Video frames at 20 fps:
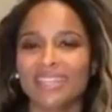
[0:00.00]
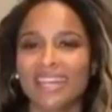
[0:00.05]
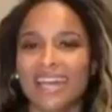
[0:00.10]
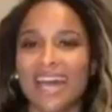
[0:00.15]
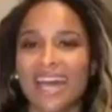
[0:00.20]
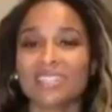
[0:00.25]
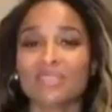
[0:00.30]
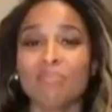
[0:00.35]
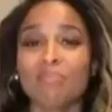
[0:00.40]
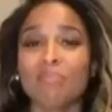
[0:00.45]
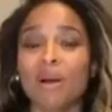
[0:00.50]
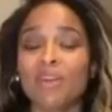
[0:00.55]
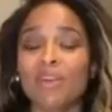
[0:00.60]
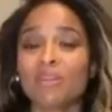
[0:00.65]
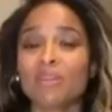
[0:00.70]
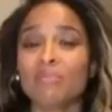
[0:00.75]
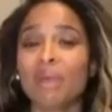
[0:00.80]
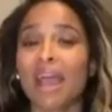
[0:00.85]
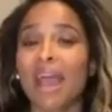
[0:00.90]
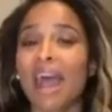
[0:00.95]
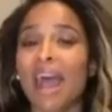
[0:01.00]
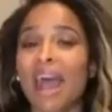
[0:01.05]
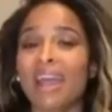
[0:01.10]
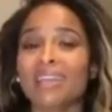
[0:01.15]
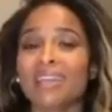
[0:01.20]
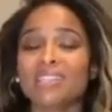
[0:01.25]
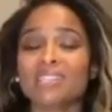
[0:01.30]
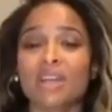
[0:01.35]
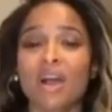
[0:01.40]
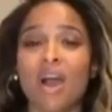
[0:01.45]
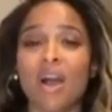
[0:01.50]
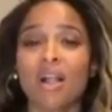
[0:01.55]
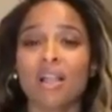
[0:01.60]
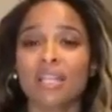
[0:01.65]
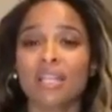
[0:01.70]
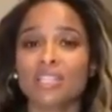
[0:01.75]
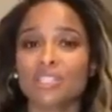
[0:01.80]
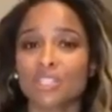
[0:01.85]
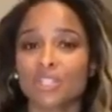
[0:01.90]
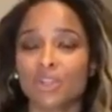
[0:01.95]
As a mother, my highest
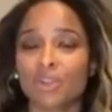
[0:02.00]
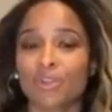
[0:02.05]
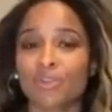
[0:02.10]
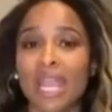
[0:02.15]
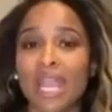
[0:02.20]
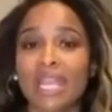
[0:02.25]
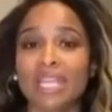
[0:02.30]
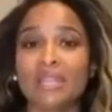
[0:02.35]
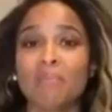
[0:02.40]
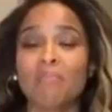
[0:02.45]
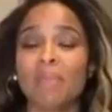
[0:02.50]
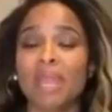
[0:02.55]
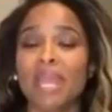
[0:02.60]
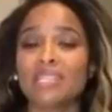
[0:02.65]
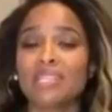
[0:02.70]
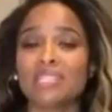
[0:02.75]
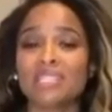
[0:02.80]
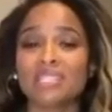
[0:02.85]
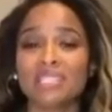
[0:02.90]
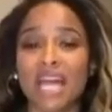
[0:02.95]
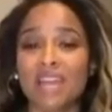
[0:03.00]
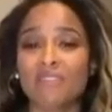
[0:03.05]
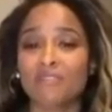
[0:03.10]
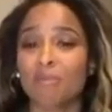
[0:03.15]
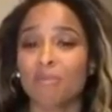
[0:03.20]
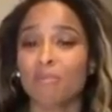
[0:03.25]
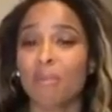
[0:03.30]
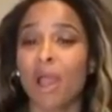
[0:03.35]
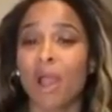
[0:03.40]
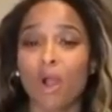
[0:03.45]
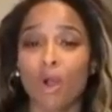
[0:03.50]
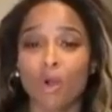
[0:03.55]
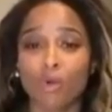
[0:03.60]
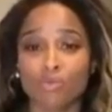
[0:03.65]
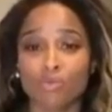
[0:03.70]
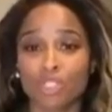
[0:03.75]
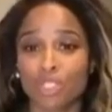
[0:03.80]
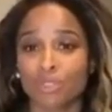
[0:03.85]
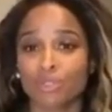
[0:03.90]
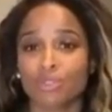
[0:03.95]
calling is to create an amazing life for my
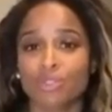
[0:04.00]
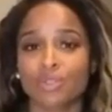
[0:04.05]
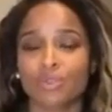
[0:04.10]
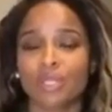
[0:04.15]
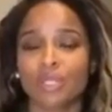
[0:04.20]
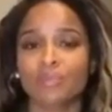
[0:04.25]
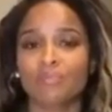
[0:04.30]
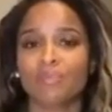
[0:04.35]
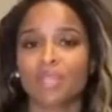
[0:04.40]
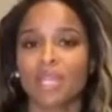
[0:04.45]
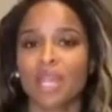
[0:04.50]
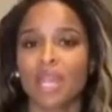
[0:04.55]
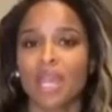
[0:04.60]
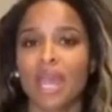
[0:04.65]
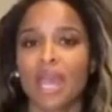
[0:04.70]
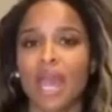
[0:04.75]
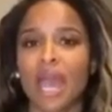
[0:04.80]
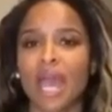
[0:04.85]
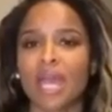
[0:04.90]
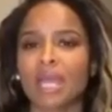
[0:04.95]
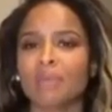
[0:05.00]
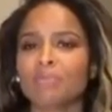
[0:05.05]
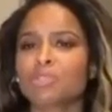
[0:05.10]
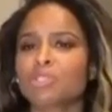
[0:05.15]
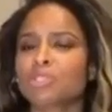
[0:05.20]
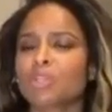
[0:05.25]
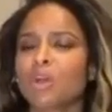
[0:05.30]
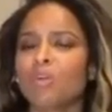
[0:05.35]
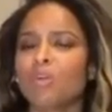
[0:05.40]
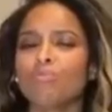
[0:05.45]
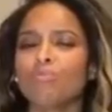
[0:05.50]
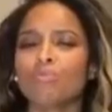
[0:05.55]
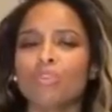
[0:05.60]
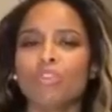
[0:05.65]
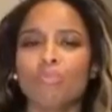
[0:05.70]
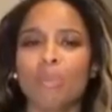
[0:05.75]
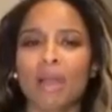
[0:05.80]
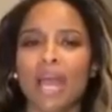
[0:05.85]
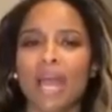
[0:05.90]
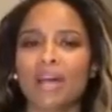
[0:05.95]
own children. And I'm so
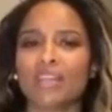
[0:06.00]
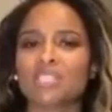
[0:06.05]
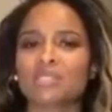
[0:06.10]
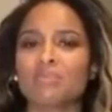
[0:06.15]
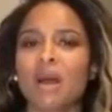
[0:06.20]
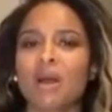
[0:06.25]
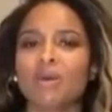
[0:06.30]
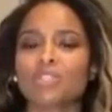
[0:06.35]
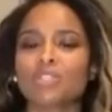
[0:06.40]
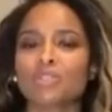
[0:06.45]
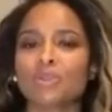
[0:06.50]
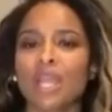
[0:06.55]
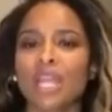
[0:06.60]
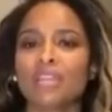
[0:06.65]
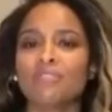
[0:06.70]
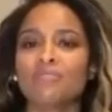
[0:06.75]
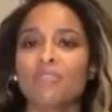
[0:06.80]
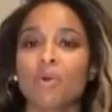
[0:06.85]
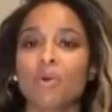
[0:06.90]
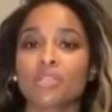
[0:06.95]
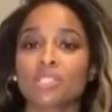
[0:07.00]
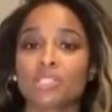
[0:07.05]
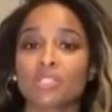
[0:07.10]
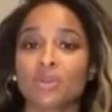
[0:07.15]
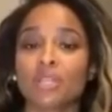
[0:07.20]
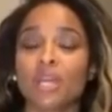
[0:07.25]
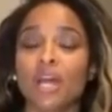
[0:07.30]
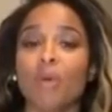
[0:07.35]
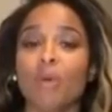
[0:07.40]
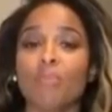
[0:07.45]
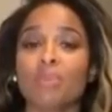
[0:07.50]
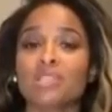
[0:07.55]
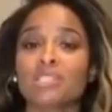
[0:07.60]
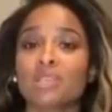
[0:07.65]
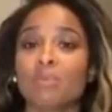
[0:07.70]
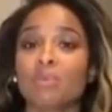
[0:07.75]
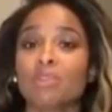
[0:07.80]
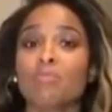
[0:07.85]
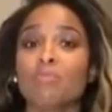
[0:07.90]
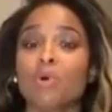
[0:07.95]
moved by how Smile Train focuses on helping
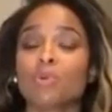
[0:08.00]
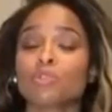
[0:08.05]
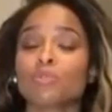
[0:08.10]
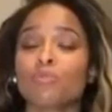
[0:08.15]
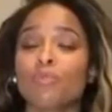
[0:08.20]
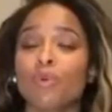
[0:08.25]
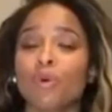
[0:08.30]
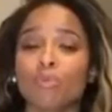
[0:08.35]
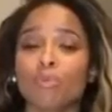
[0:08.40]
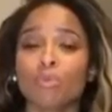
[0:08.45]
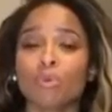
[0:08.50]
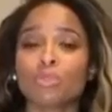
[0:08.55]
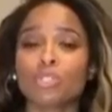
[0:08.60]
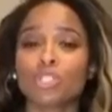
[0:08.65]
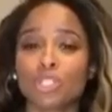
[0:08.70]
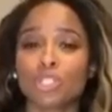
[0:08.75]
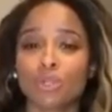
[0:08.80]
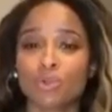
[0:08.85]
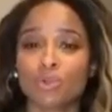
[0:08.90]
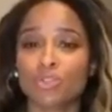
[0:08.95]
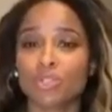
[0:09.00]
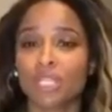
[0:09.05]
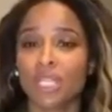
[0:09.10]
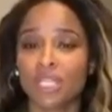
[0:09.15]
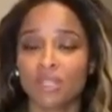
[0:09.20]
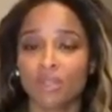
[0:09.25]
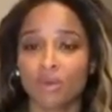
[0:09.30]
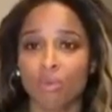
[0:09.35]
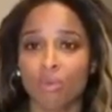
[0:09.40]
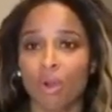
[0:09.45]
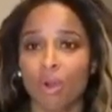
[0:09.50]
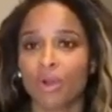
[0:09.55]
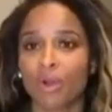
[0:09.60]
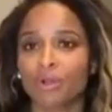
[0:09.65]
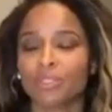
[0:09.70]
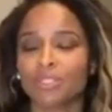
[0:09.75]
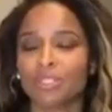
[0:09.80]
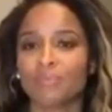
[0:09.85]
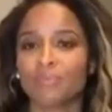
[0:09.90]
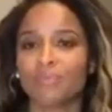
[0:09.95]
some of the most vulnerable children in the
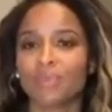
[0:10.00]
world.